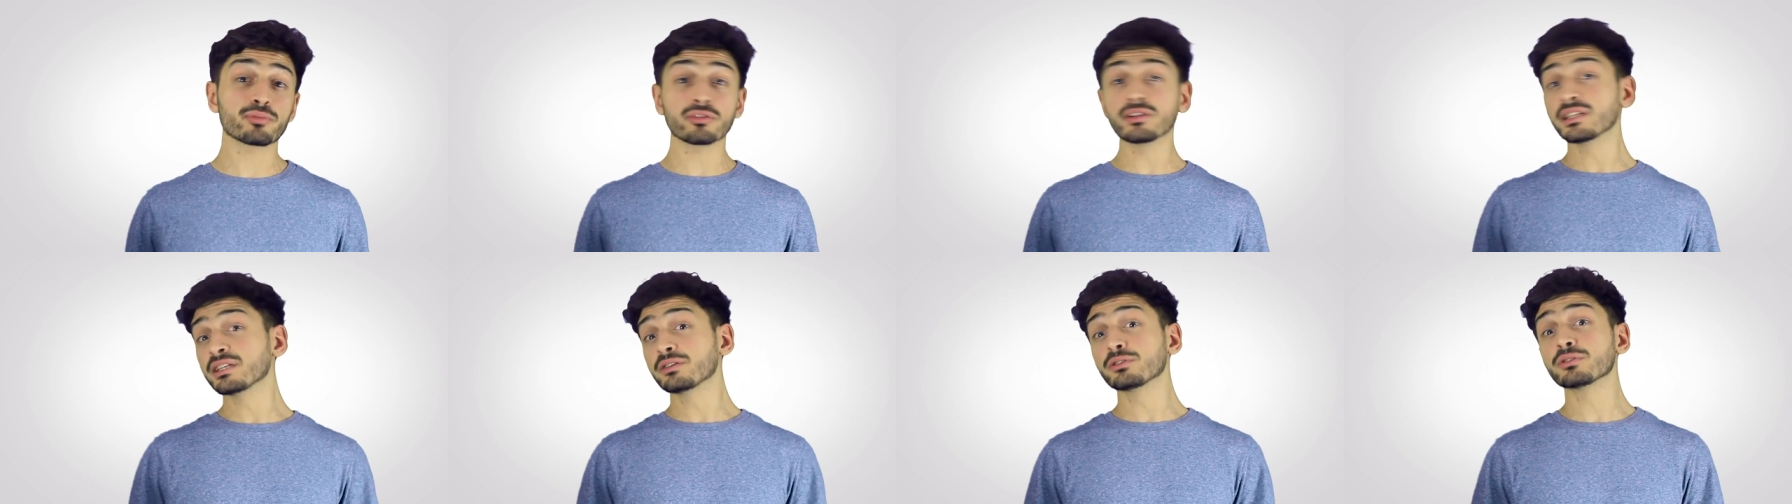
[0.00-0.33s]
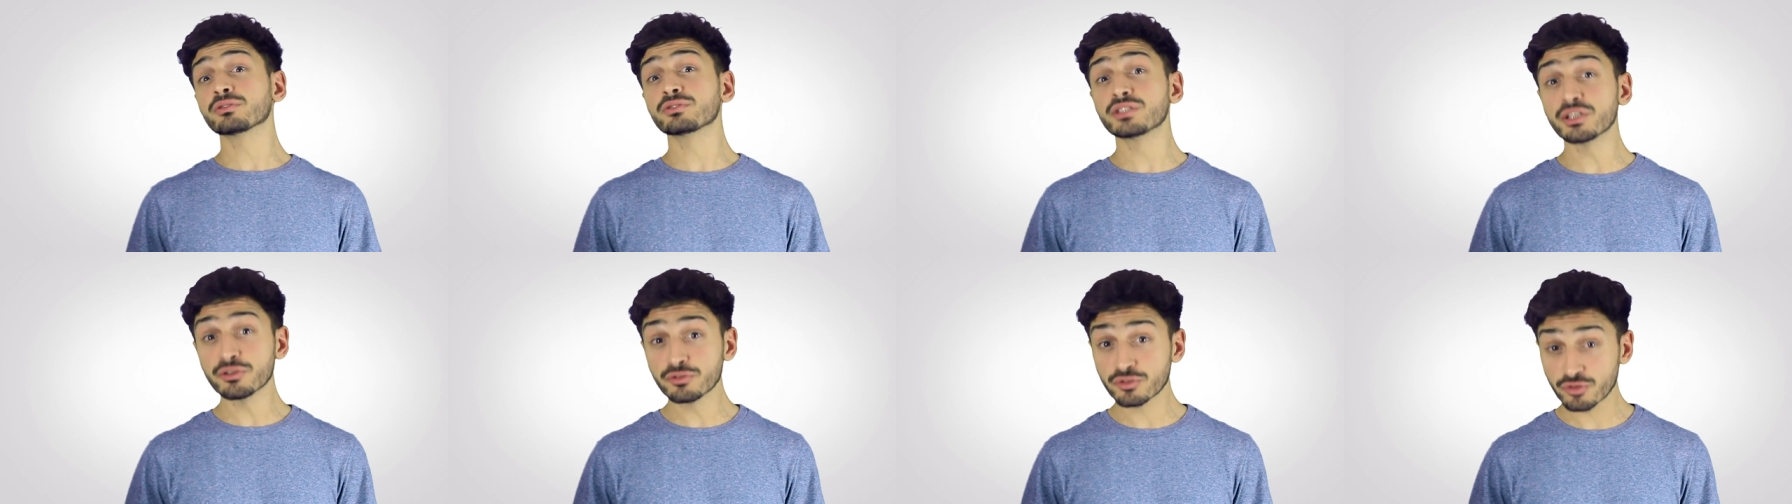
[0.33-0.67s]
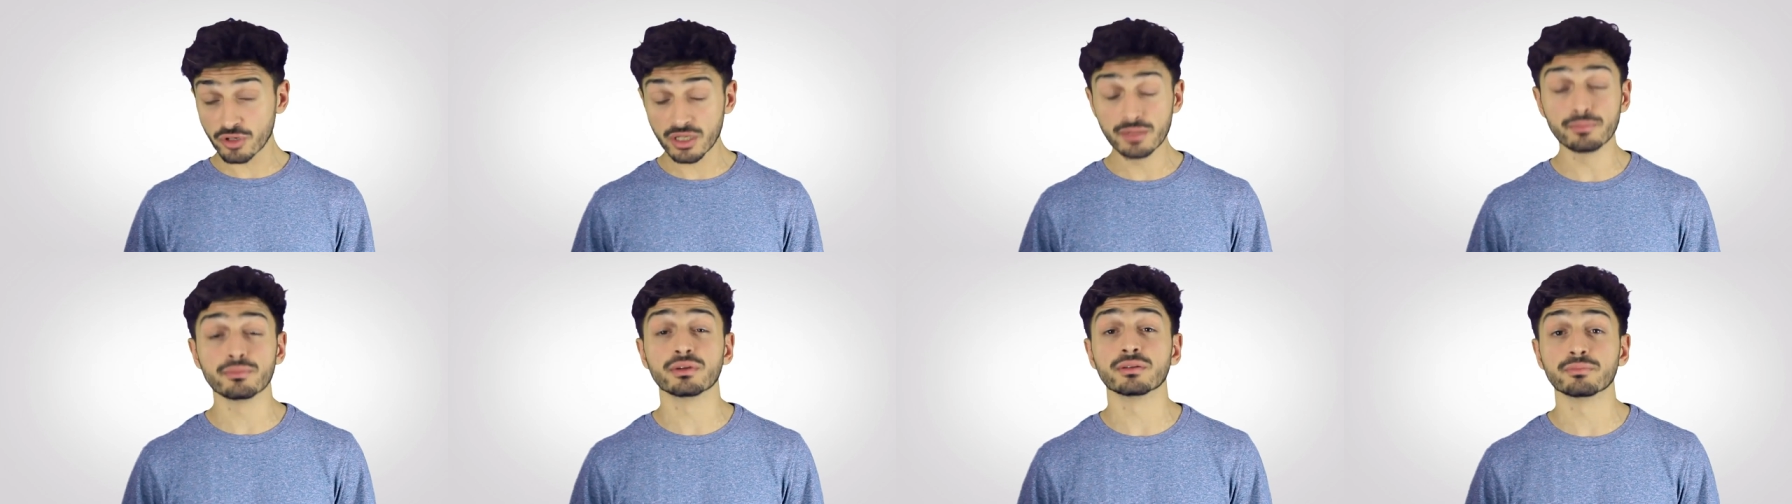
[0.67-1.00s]
pretty cool new
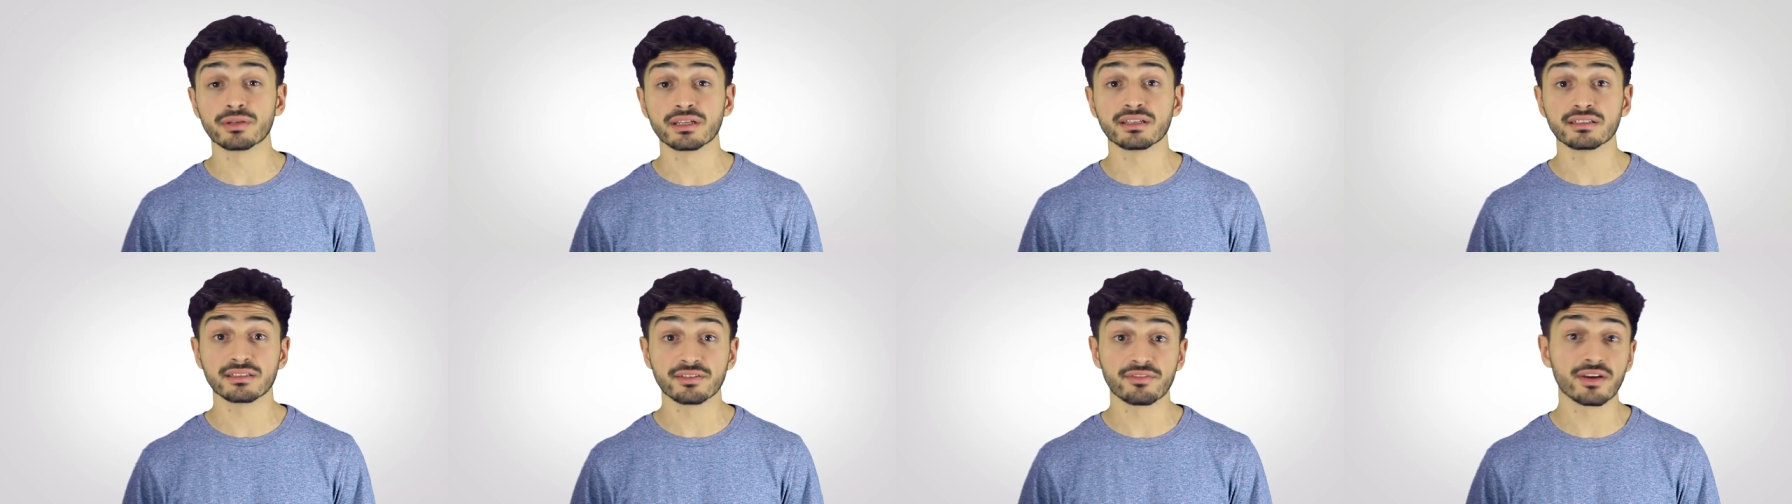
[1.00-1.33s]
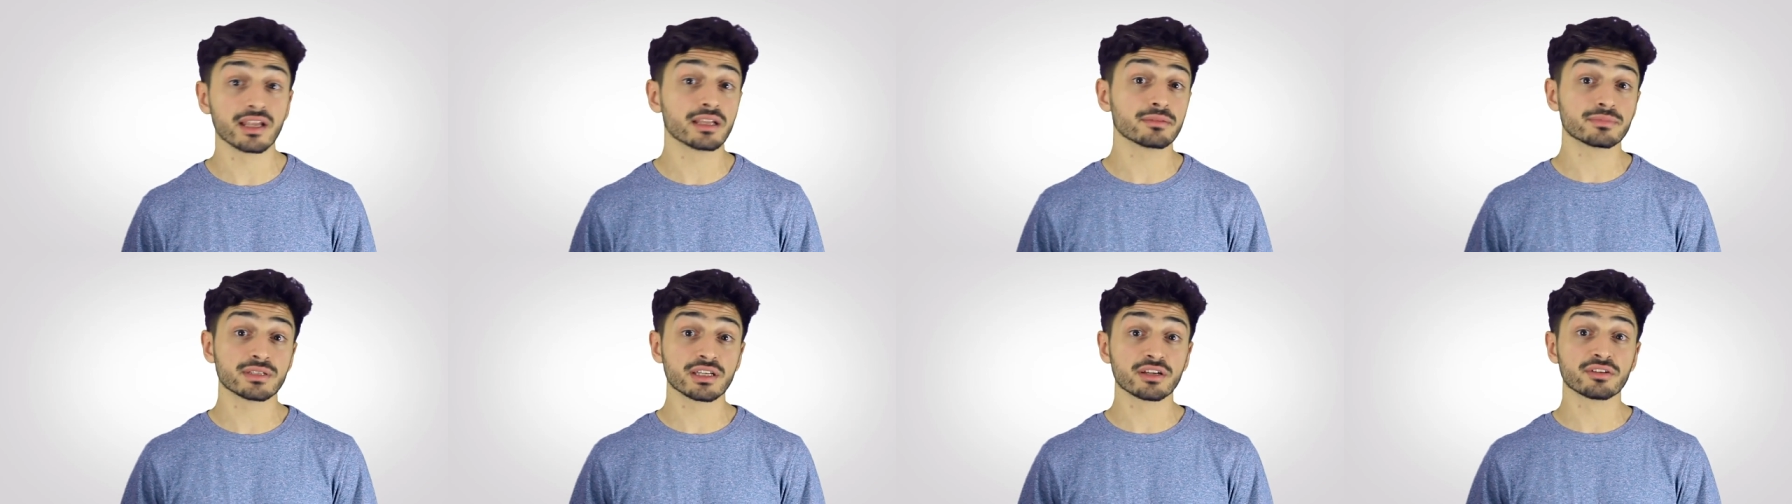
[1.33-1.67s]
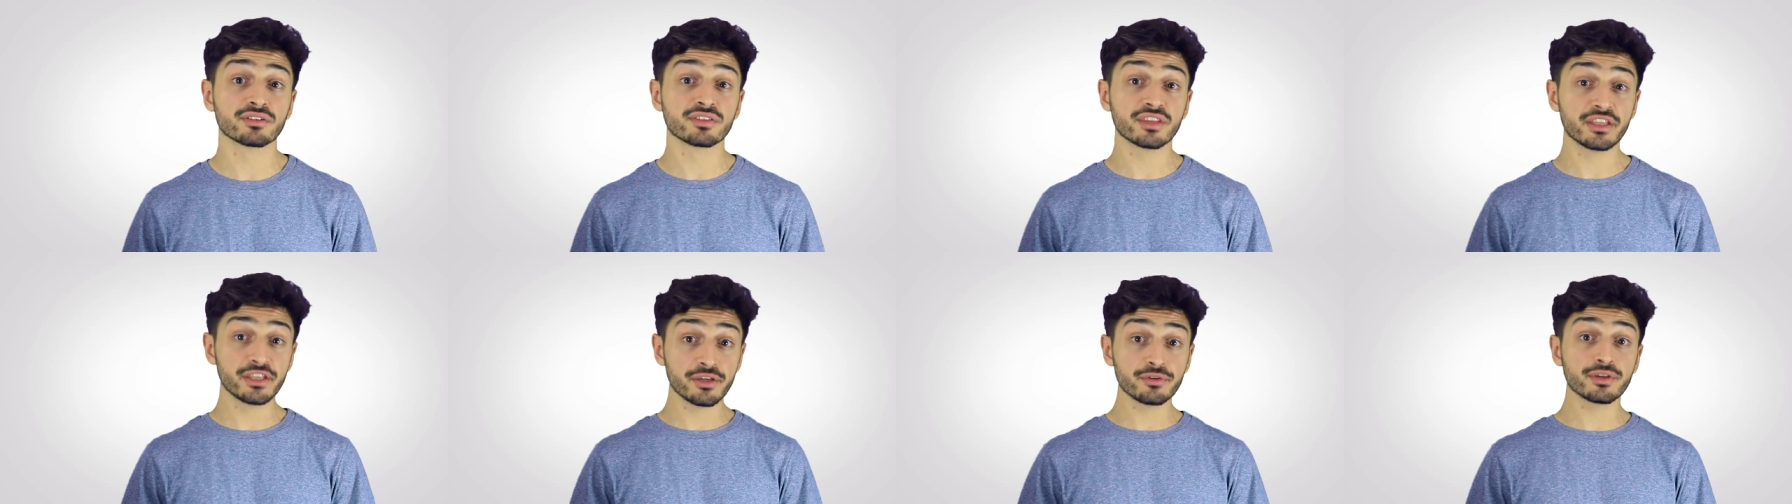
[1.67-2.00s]
treatment being developed here
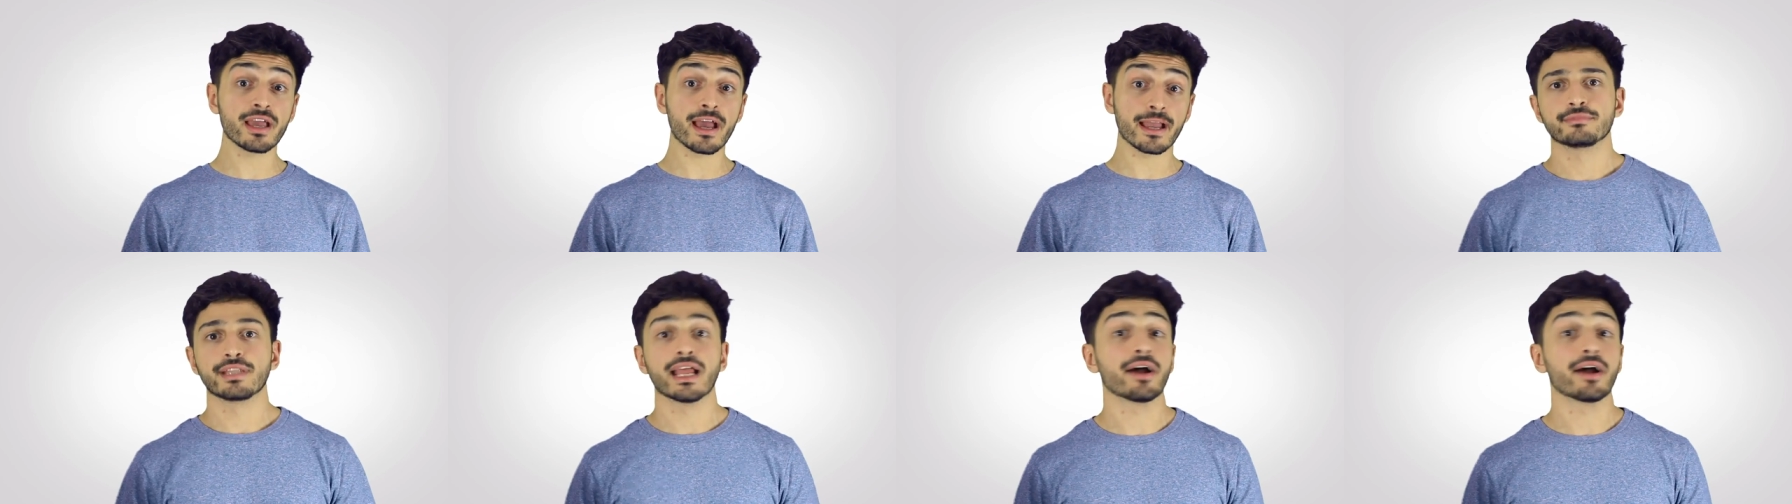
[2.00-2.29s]
in the U K.